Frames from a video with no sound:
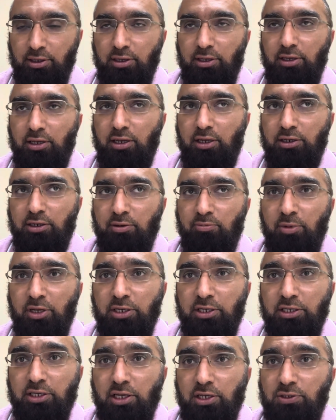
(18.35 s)
and in many
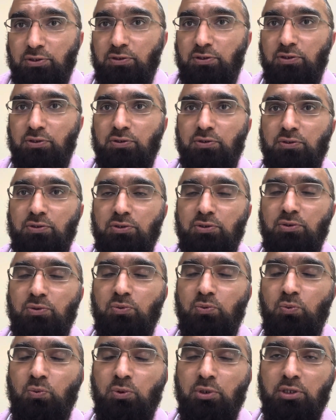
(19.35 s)
cases
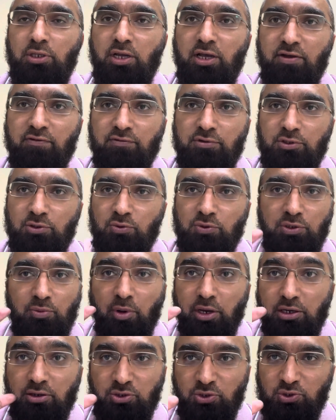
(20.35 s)
we'll have to use a
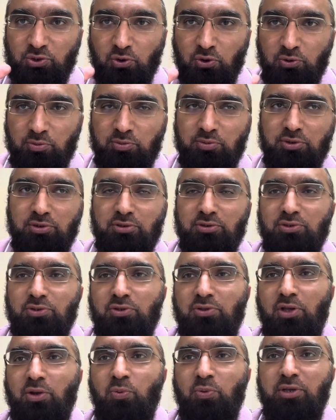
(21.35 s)
microscope so
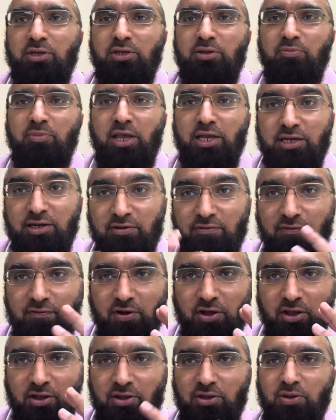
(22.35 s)
that we can
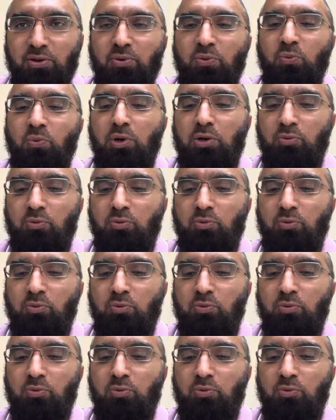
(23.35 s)
magnify what